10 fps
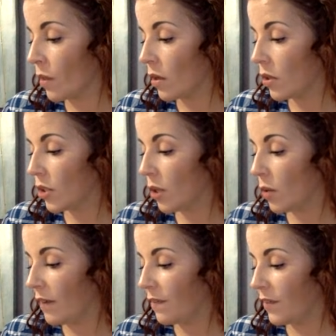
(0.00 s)
So
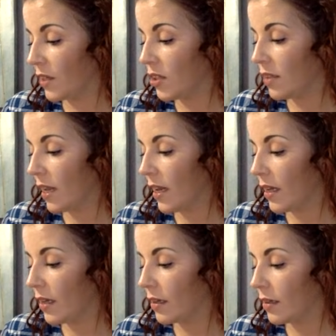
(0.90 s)
I feel
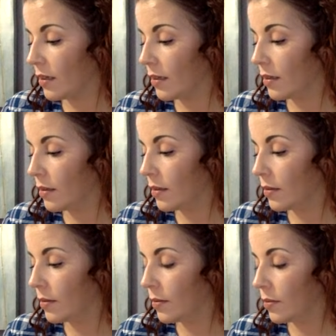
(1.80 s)
like,
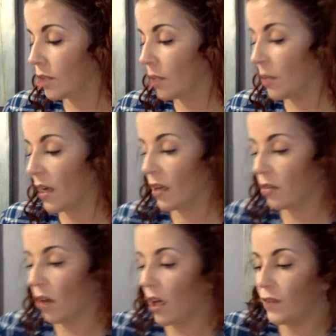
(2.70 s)
Gemini,
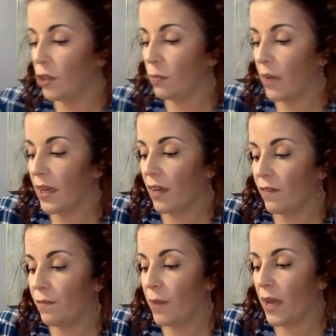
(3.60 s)
a lot of you may
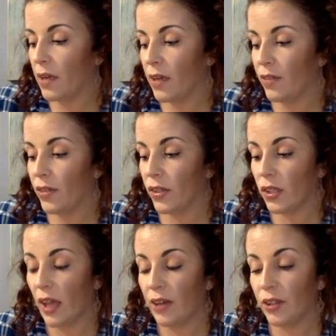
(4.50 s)
have been in
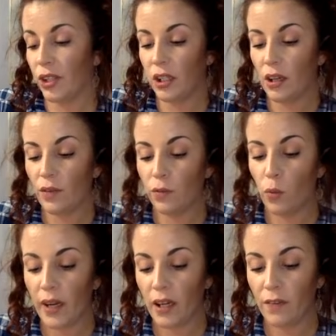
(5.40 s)
this energy of
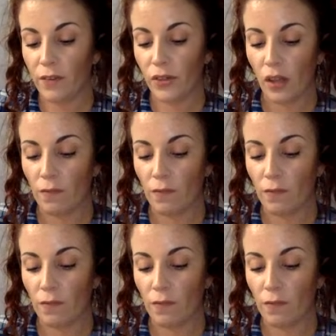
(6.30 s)
waiting for some